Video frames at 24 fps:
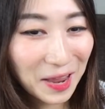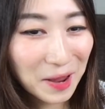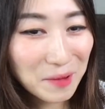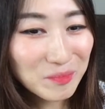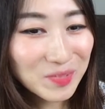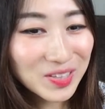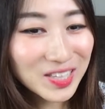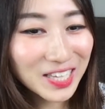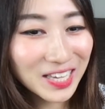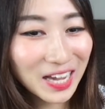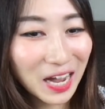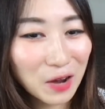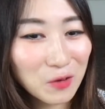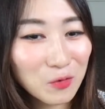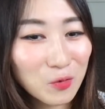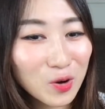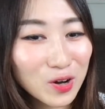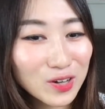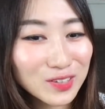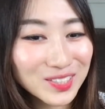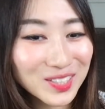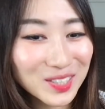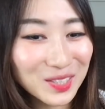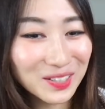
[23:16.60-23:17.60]
Emily, I
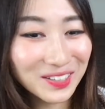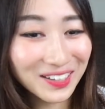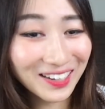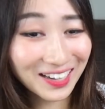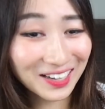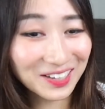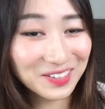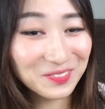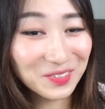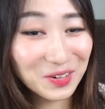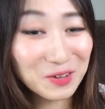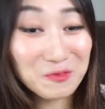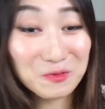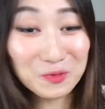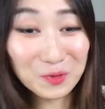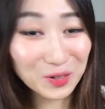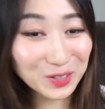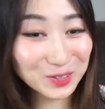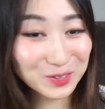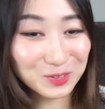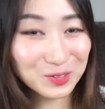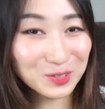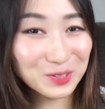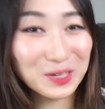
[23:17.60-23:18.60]
want I want
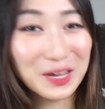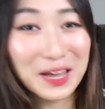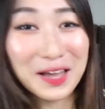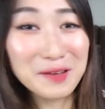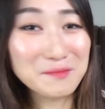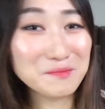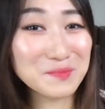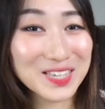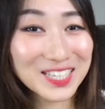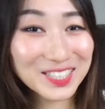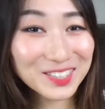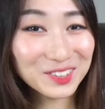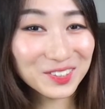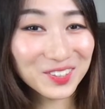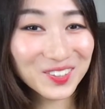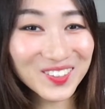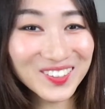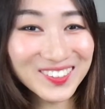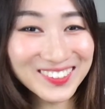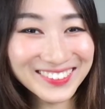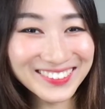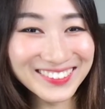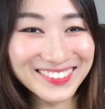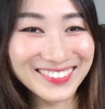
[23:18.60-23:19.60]
want to. Me
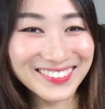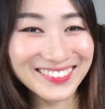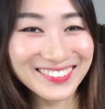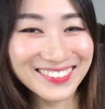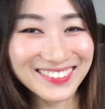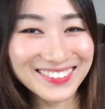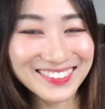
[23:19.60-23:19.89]
too.